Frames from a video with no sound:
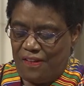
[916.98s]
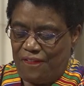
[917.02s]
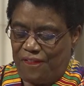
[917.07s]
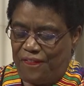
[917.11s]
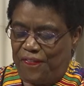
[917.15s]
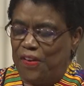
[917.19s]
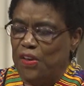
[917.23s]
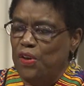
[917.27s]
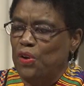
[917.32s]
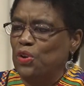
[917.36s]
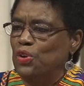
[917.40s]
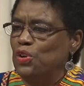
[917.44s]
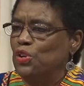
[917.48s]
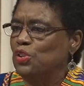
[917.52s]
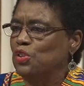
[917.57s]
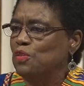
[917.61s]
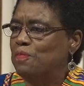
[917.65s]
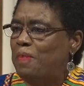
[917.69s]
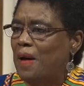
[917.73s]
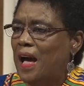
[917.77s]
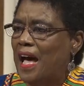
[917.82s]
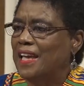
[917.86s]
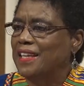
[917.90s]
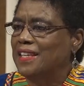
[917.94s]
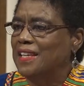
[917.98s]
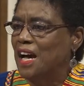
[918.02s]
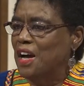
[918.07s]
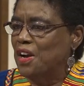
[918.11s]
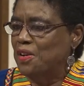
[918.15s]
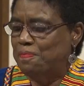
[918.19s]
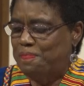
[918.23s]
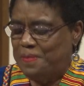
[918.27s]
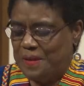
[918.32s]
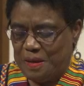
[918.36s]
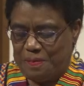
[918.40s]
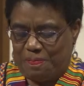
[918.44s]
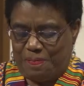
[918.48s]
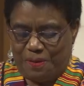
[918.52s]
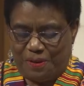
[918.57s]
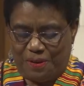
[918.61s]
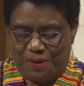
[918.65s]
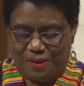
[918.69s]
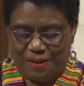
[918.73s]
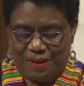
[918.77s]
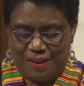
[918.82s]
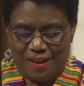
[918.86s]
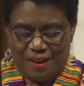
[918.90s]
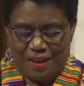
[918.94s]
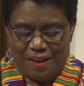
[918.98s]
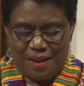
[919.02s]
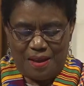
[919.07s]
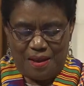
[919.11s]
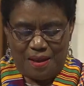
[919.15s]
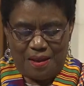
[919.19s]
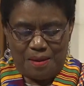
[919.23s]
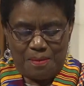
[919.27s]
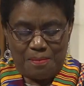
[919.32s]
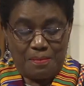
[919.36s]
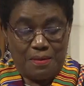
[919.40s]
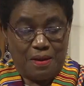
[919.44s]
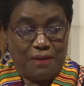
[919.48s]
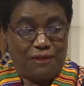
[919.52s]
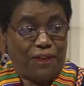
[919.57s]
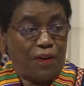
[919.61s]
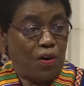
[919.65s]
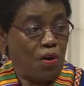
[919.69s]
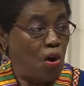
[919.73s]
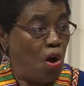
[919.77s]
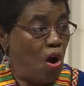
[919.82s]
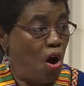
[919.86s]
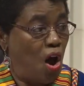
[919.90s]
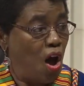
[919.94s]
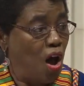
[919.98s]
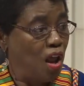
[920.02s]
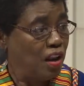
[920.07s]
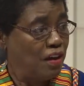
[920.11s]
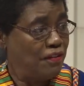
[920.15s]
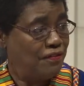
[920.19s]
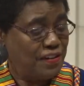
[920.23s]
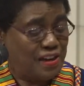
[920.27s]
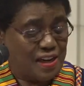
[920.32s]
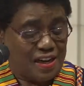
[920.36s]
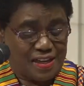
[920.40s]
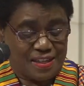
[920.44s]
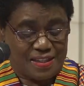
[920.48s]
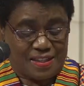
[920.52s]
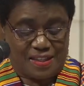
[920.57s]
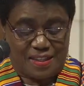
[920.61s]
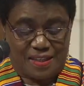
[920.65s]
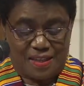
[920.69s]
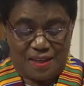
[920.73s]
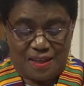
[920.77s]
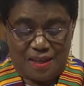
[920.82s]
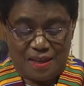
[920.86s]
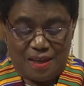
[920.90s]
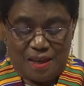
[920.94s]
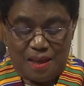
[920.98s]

fueled by young people. For all of us,